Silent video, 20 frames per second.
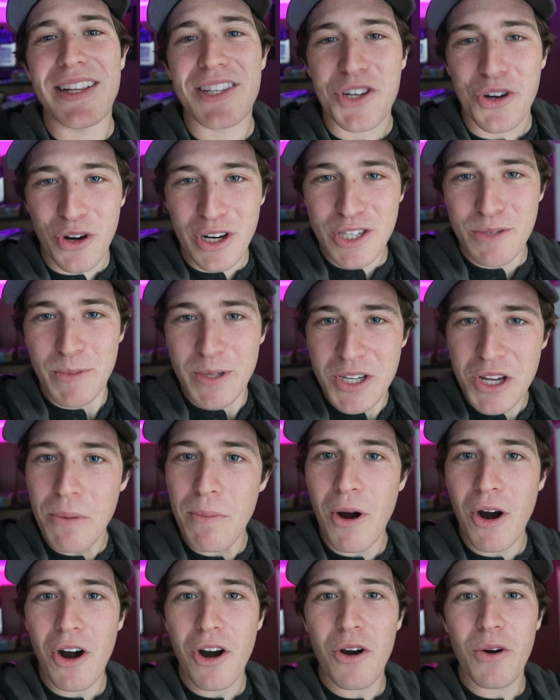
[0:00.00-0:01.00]
it's Christmas
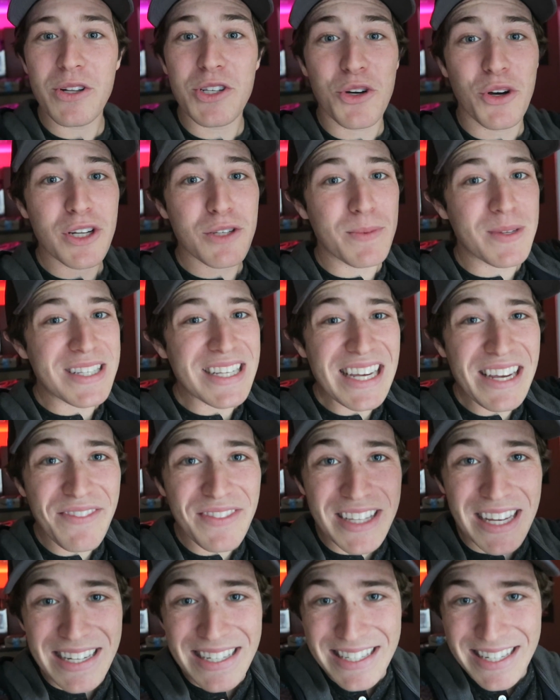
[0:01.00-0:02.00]
tomorrow. It's Christmas
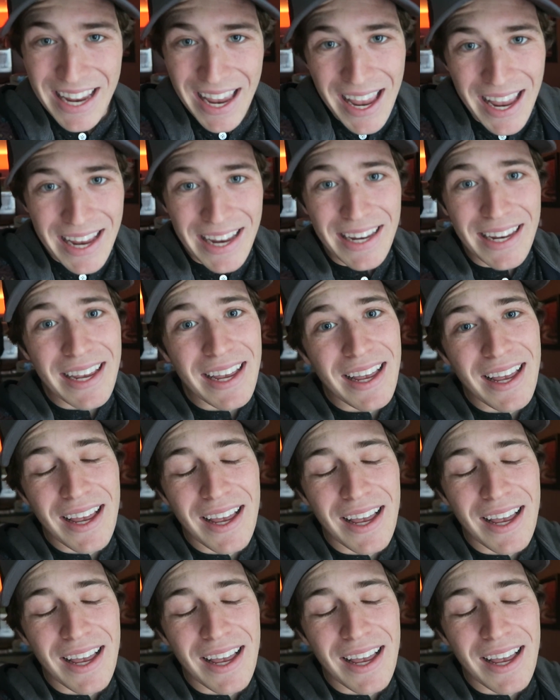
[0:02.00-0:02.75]
Eve today.